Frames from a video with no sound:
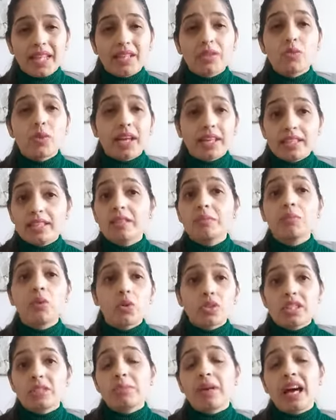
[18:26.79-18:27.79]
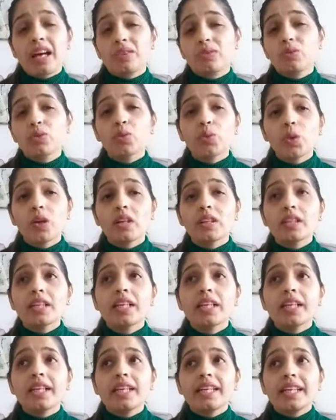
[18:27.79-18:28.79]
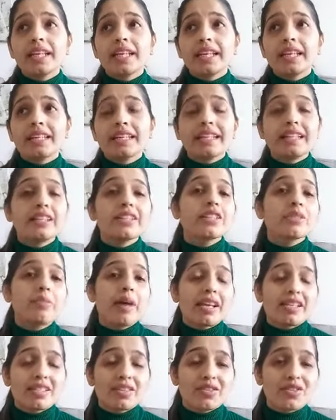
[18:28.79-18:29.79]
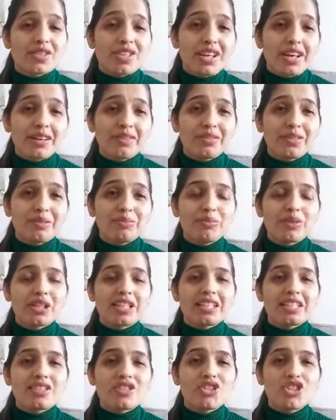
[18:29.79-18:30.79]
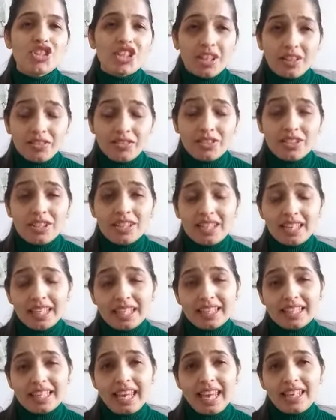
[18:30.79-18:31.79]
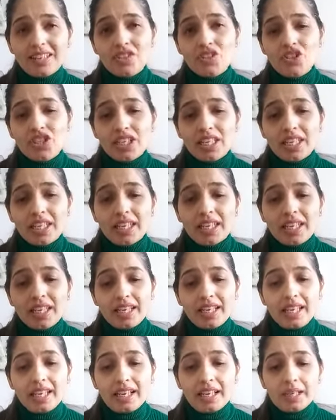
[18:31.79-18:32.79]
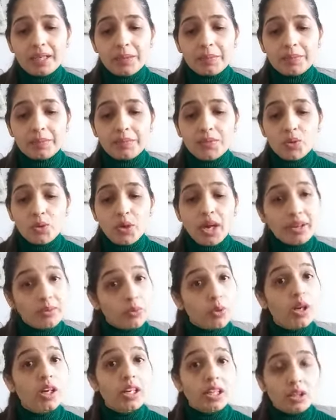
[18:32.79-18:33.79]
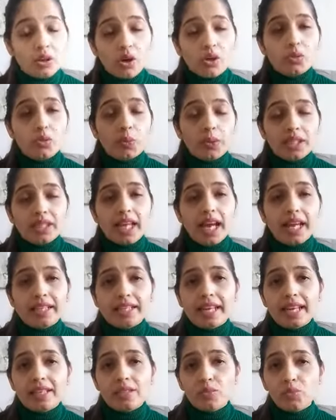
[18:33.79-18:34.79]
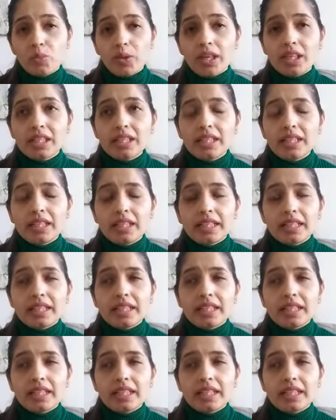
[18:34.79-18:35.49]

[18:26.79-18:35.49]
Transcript: That's why it's the most powerful work. It clears massive stuff. It brings a shift in the energy. So I work a lot with that as well.